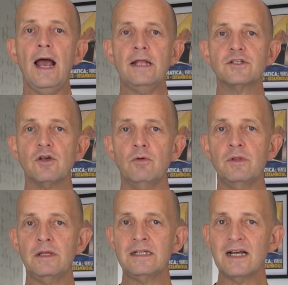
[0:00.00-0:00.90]
And so
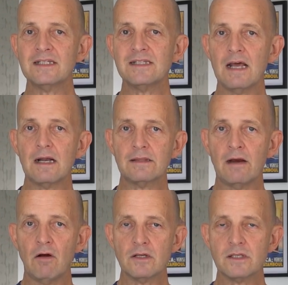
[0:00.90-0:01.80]
it does sound like
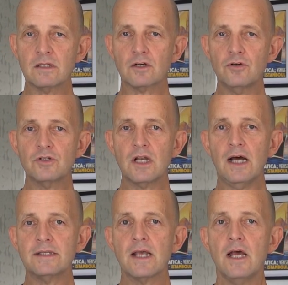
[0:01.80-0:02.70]
they're asking the cruise
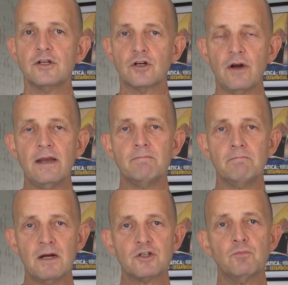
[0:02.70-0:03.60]
lines to create
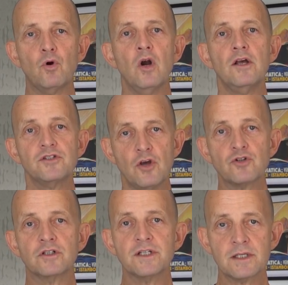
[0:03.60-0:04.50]
much more
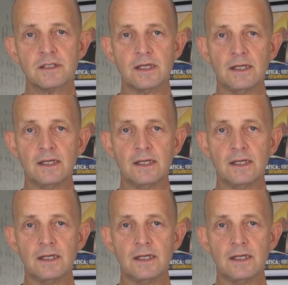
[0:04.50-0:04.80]
social distancing.